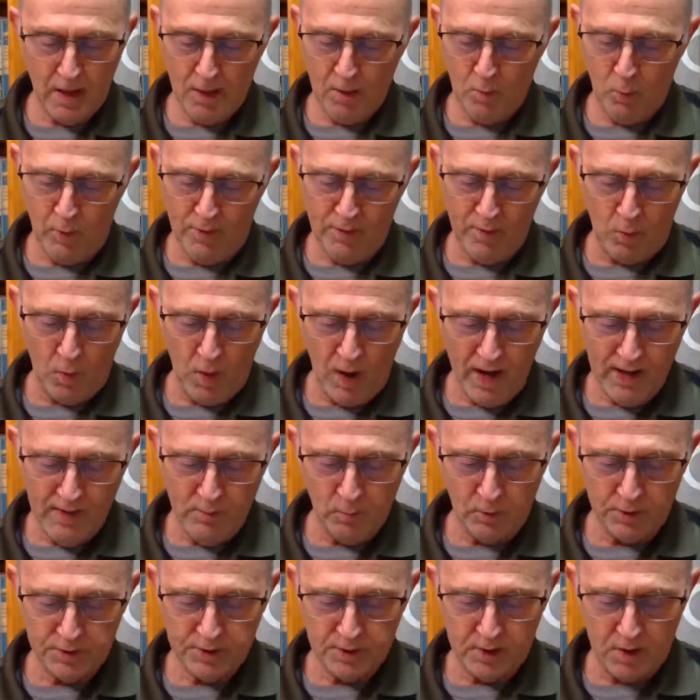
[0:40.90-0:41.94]
When the wine
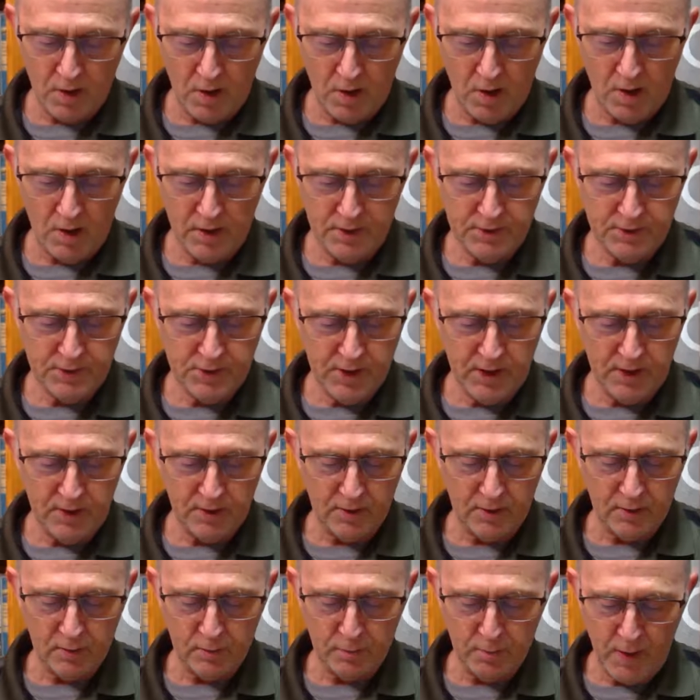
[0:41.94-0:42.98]
was gone,
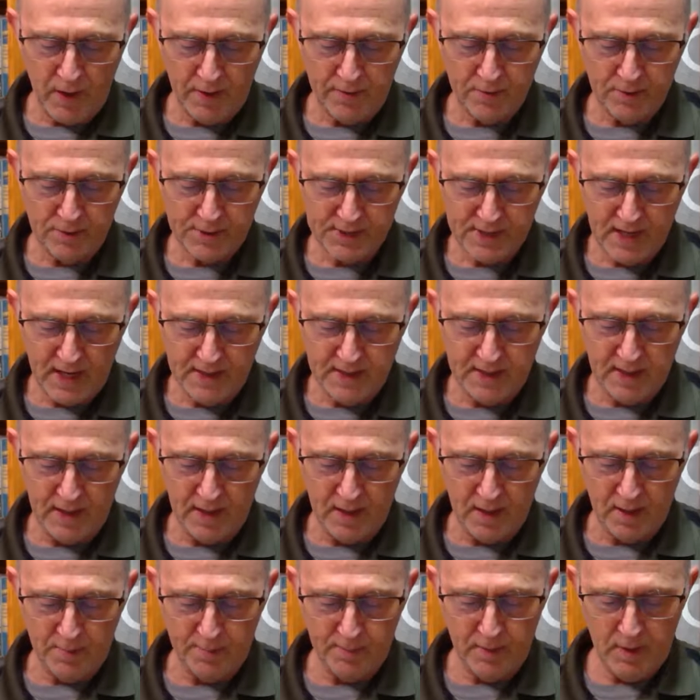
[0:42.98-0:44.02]
Jesus' mother said to
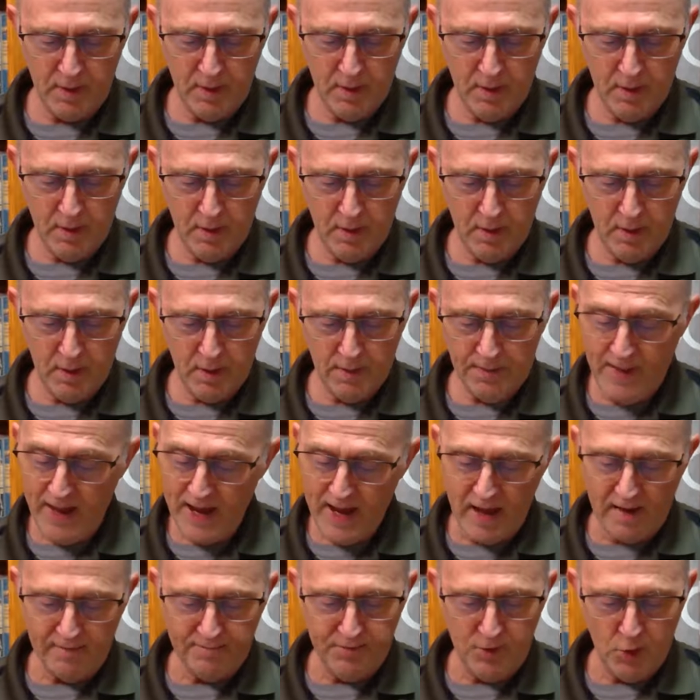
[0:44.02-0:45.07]
him, They
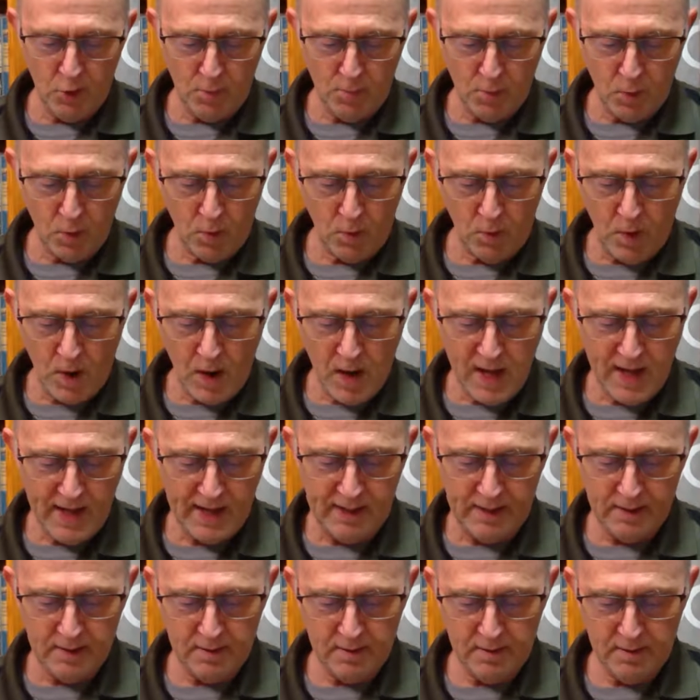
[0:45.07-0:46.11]
have no more
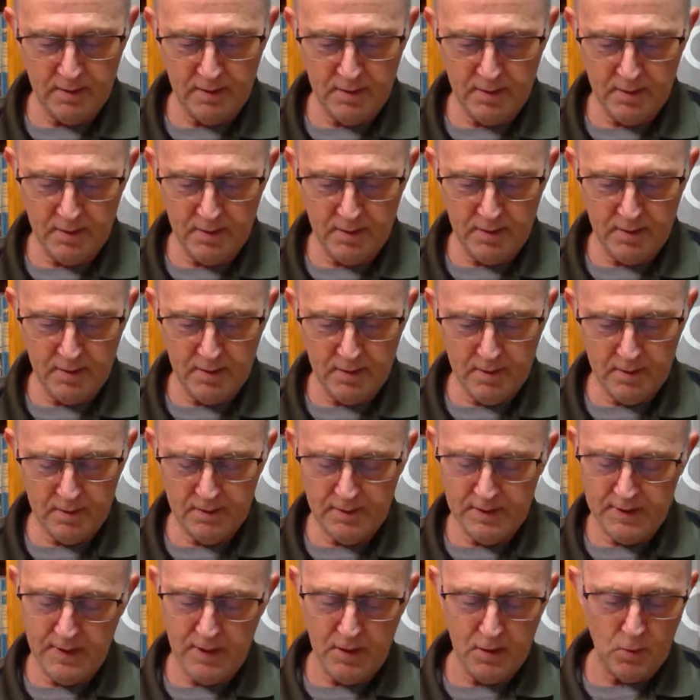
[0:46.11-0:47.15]
wine.
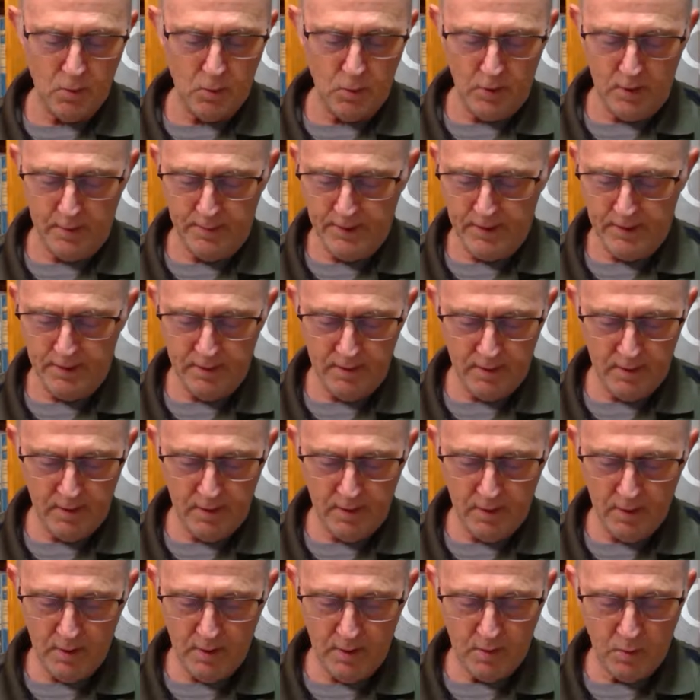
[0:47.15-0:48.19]
Dear woman,
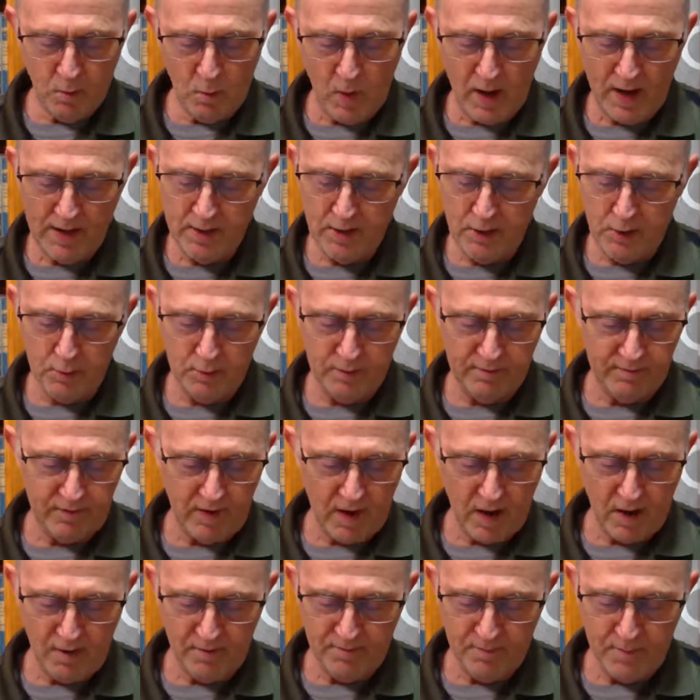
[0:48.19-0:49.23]
why do you
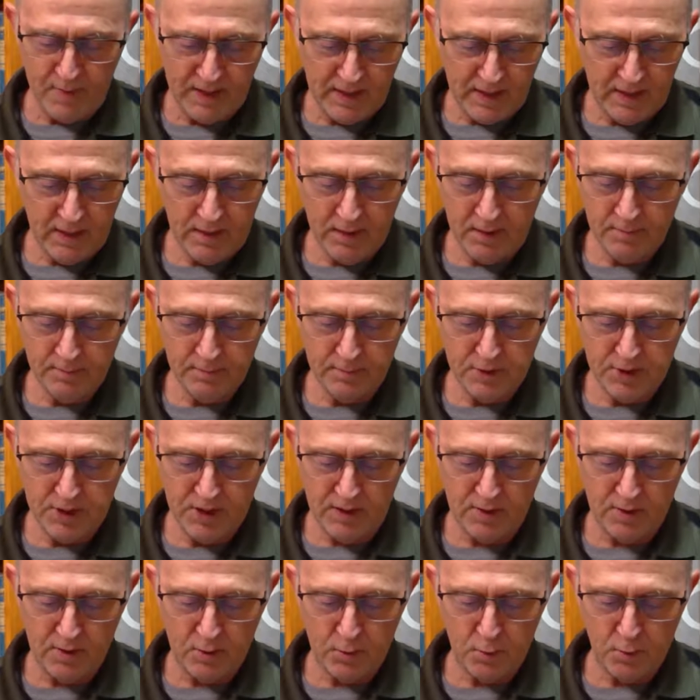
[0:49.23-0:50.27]
involve me?
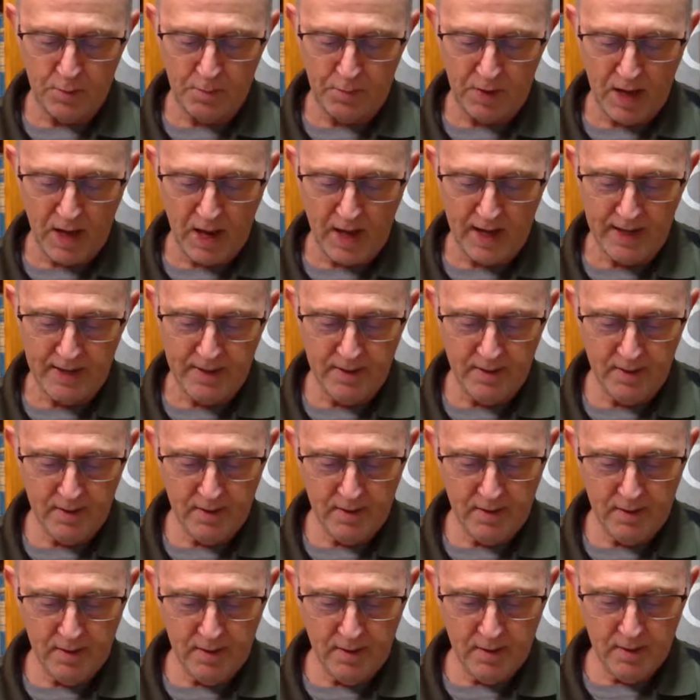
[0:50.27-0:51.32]
Jesus replied,
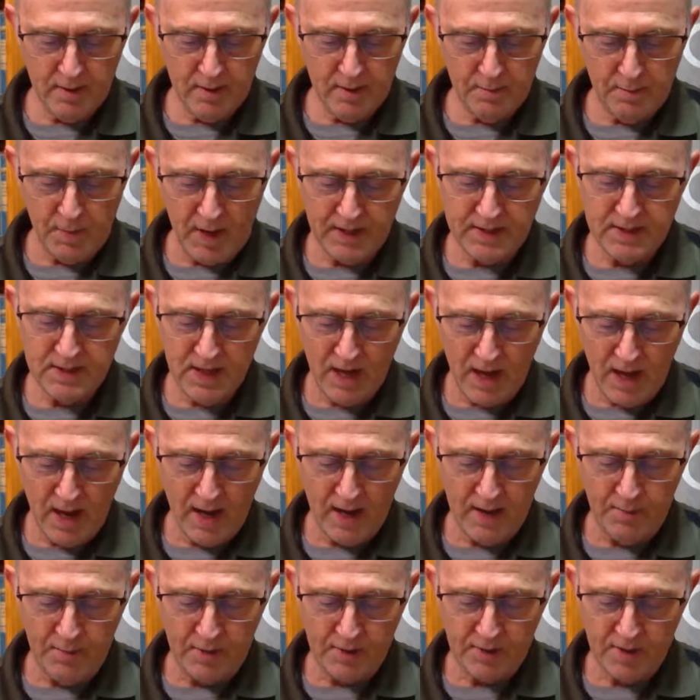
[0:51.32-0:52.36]
My
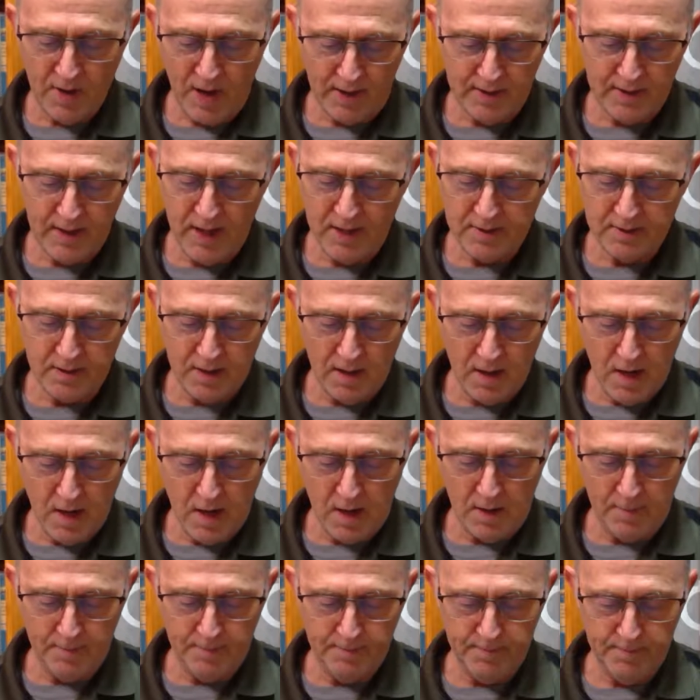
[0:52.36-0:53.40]
time has not yet
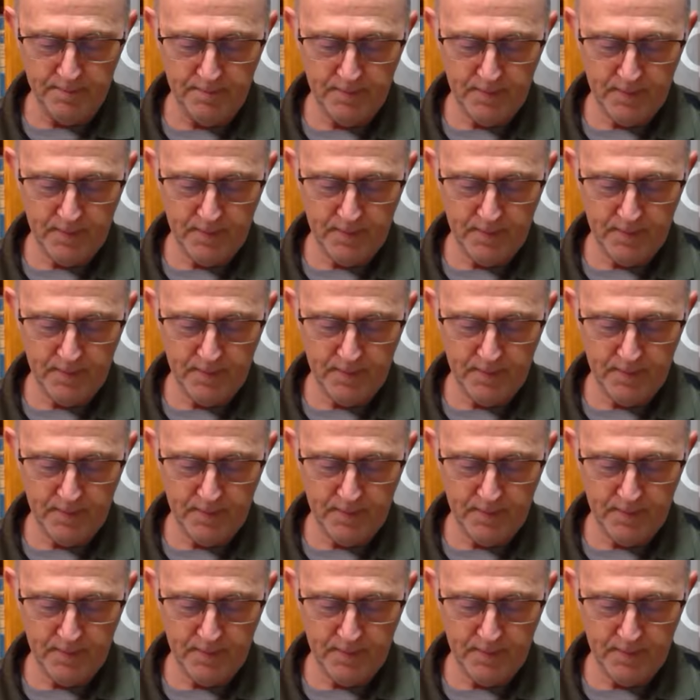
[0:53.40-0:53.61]
come.